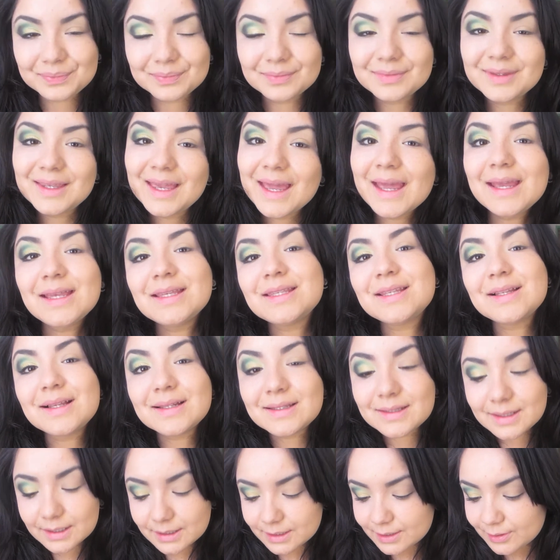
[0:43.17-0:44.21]
Okay, so let's
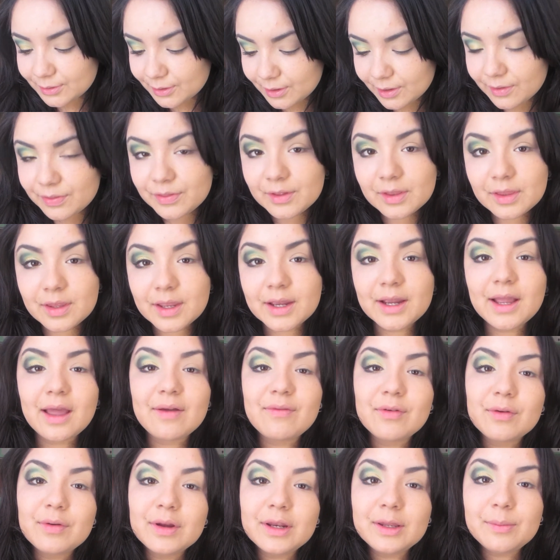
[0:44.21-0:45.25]
get started on the look. I've
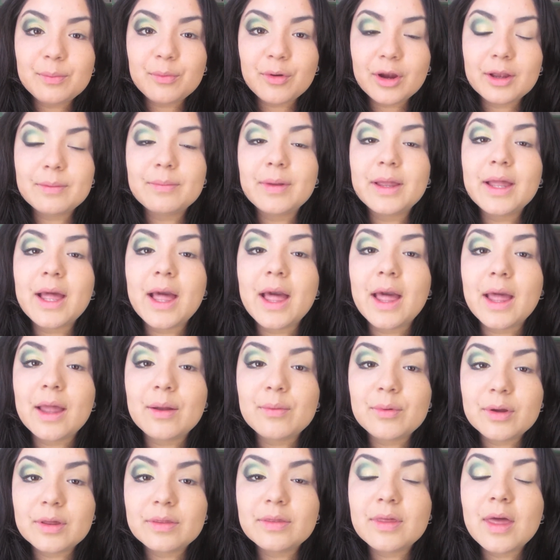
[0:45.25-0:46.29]
already primed my eye
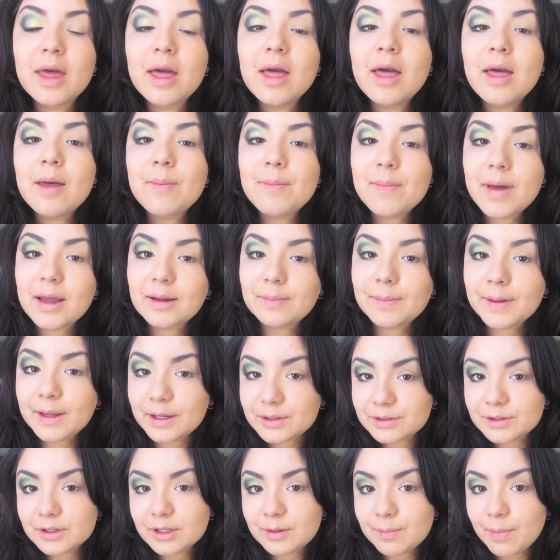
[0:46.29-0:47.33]
with MAC
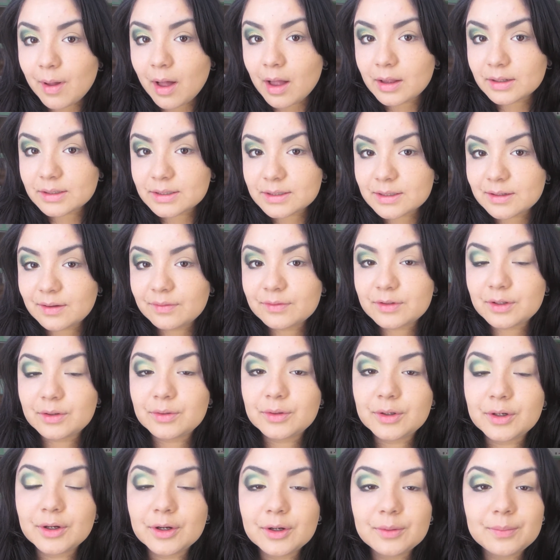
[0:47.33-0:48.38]
Painterly Pot and Soft
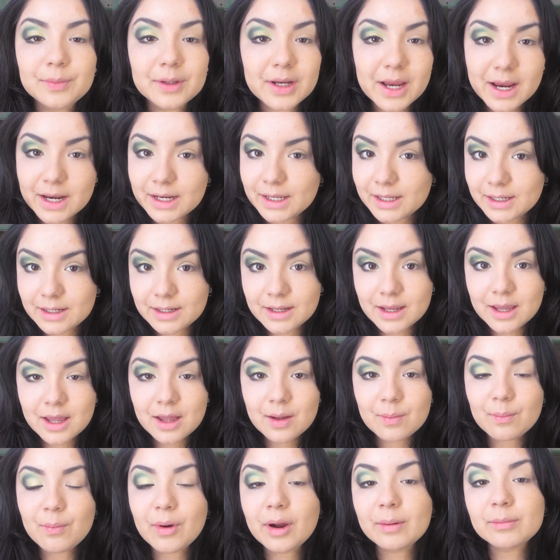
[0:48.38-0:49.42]
Ochre, but any
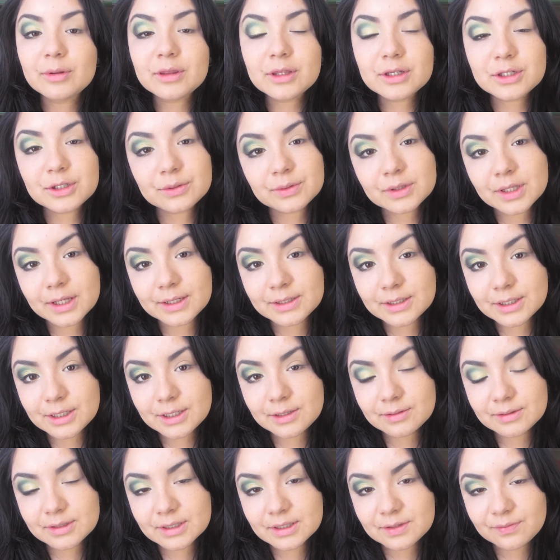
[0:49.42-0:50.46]
primer that you would like to
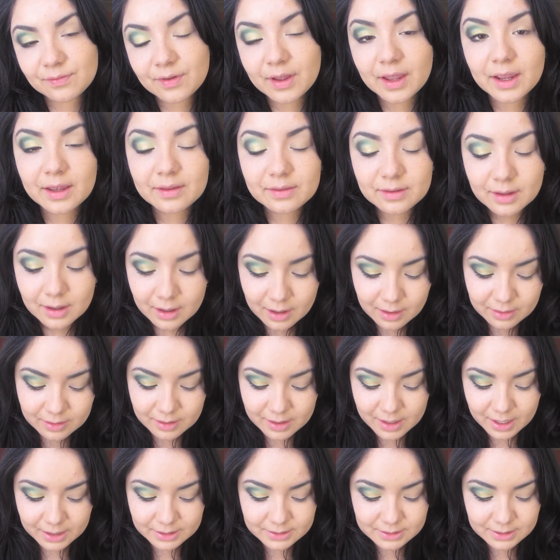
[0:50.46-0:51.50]
use is fine. The
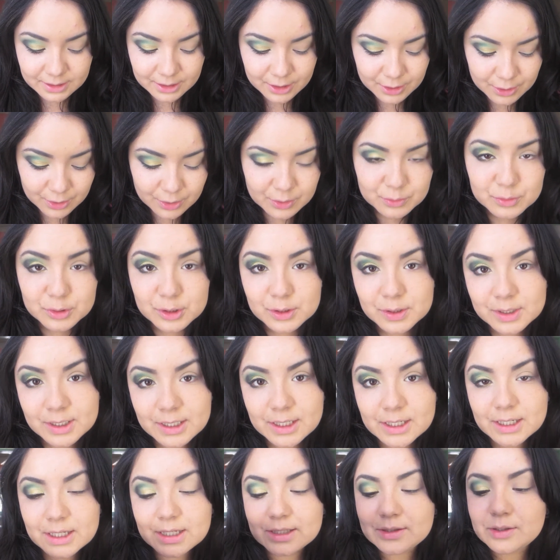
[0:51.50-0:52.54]
next thing you're going to
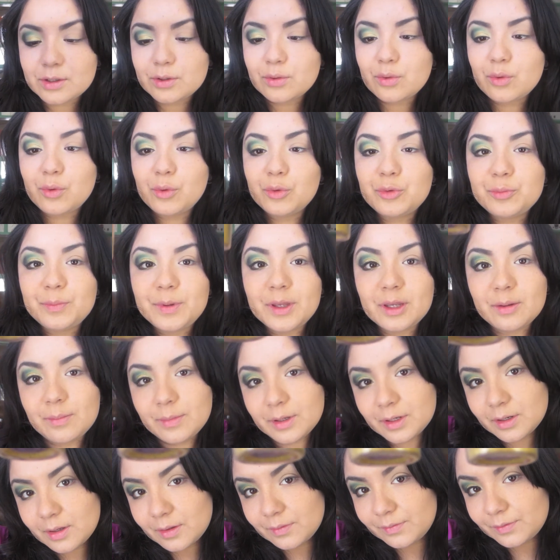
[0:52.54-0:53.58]
need is a gold
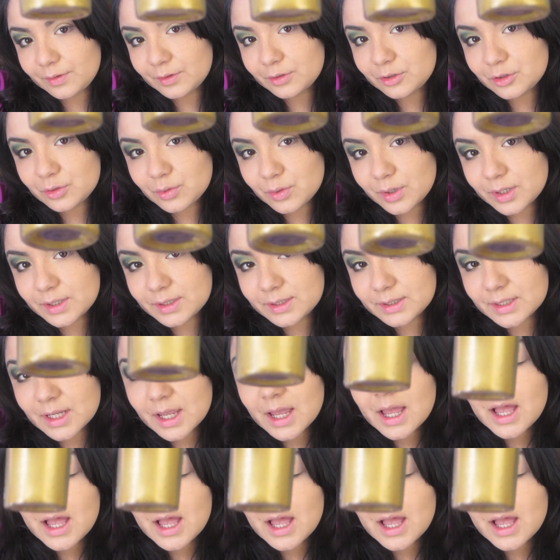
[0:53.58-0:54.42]
pigment of your choice.